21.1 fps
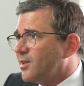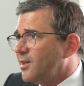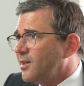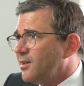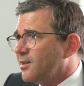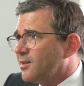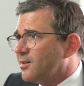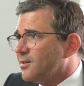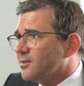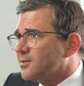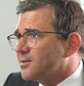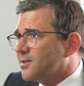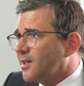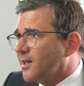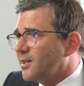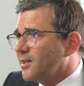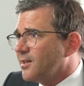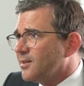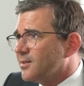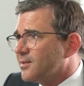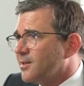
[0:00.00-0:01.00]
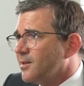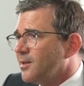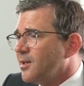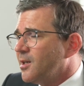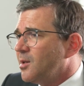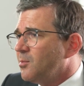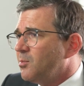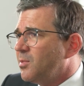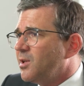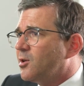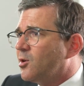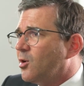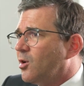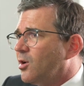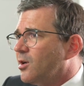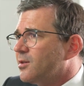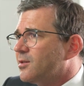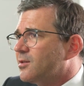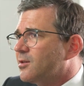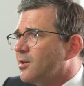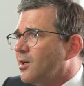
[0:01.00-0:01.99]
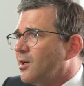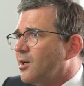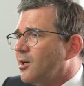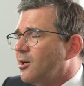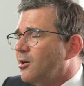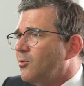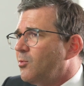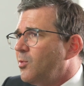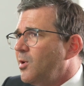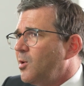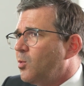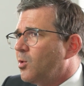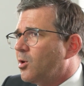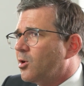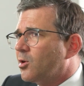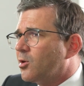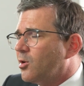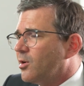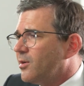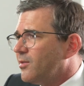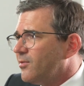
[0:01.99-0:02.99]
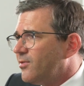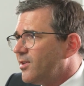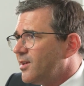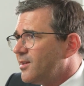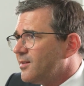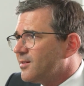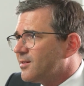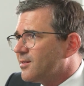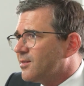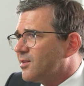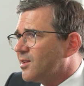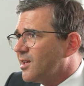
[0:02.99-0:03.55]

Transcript: clinical studies, because we were convinced